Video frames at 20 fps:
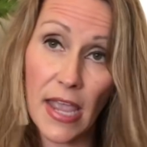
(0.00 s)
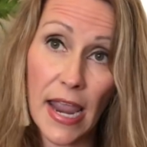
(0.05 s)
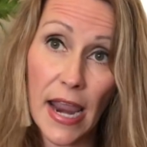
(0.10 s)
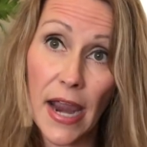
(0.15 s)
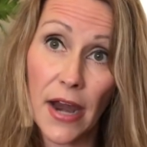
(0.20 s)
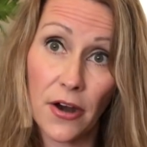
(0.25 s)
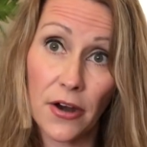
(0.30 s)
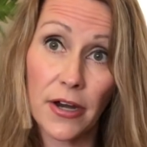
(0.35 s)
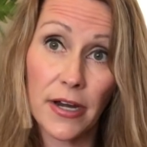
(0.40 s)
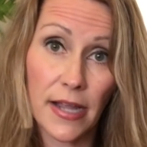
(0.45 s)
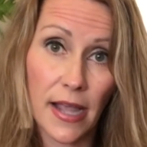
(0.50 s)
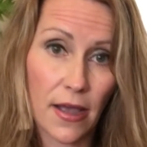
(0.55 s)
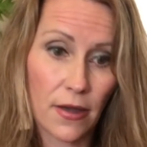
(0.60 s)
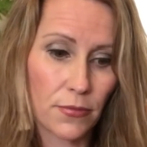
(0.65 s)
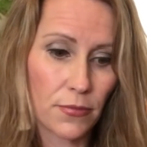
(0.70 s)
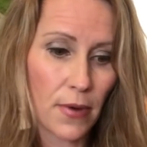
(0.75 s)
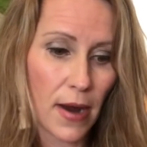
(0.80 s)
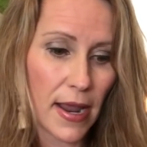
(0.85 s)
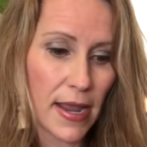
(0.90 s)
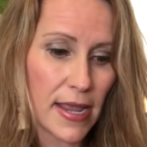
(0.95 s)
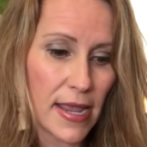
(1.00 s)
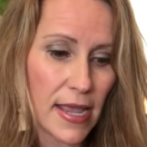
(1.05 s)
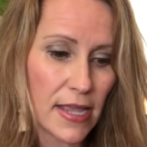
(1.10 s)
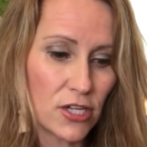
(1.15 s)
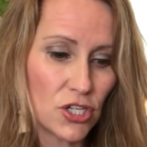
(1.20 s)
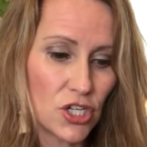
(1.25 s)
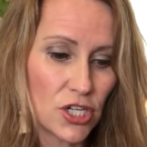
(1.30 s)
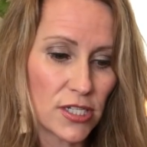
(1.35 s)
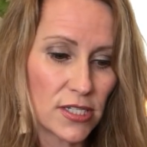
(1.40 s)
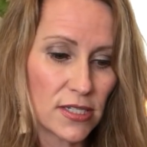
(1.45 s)
area, right?
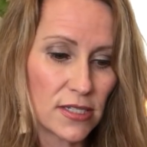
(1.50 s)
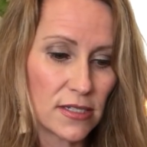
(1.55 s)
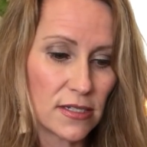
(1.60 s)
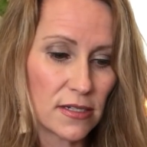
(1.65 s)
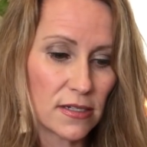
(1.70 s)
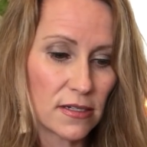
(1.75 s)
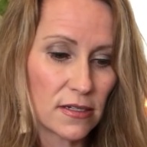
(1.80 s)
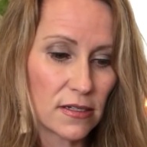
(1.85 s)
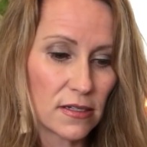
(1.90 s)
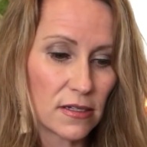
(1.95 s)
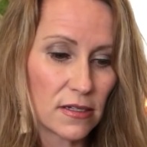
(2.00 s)
And just